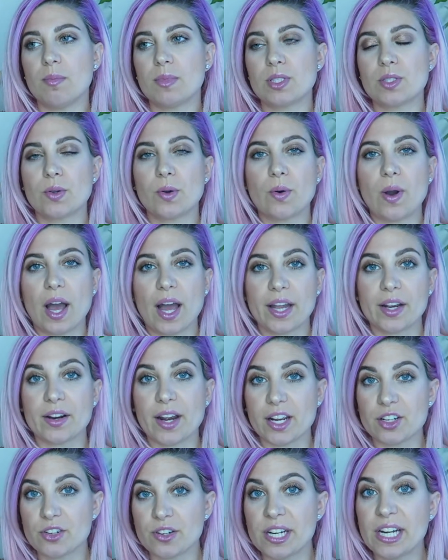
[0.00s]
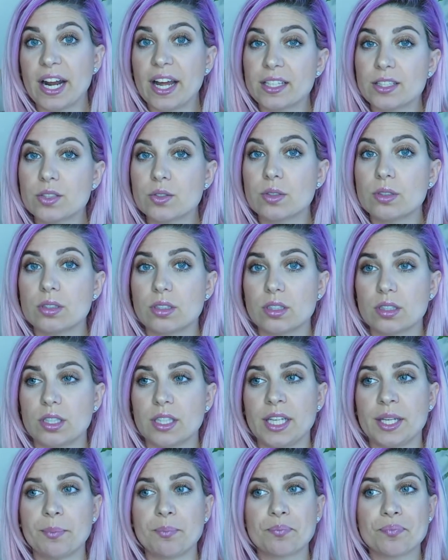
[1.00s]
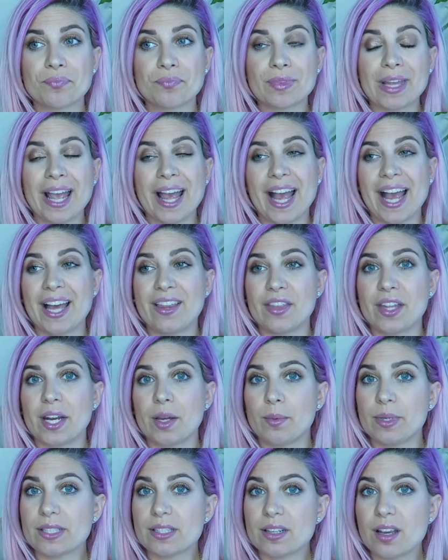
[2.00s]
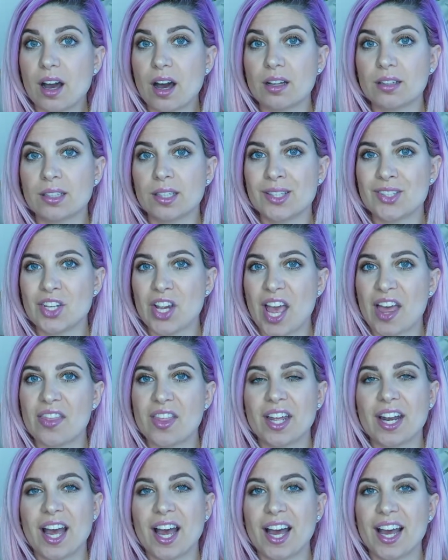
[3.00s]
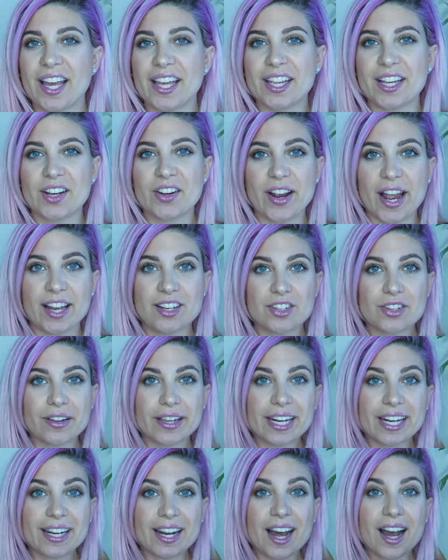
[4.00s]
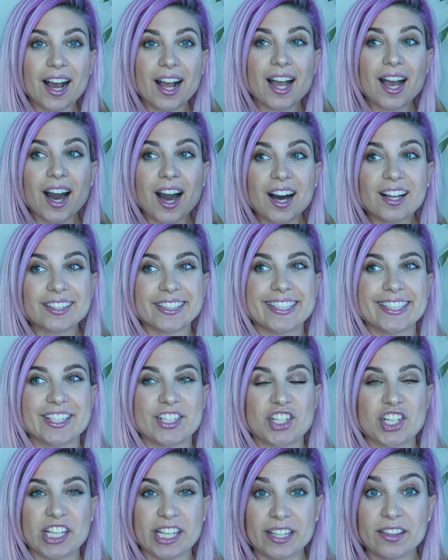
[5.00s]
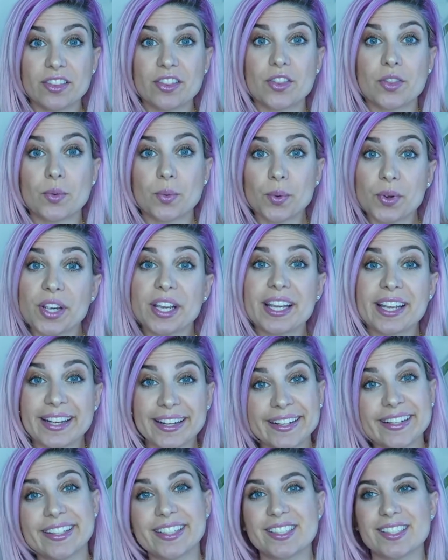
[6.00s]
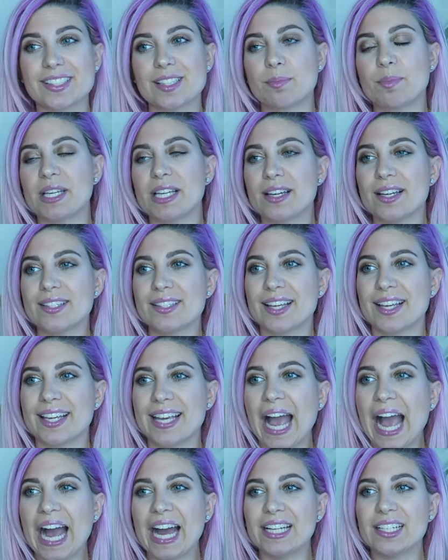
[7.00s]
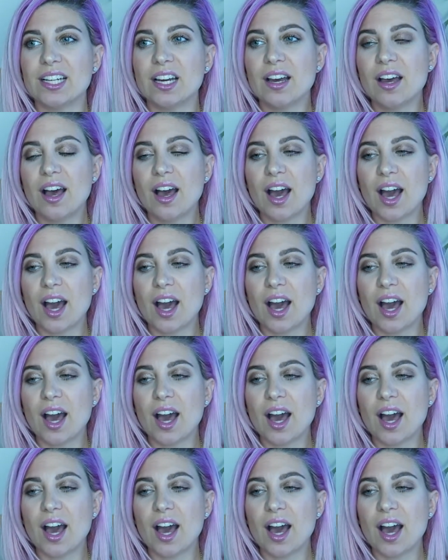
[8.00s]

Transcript: So I graduated high school early, and then I went to college, and then I graduated college in 3 years because, again,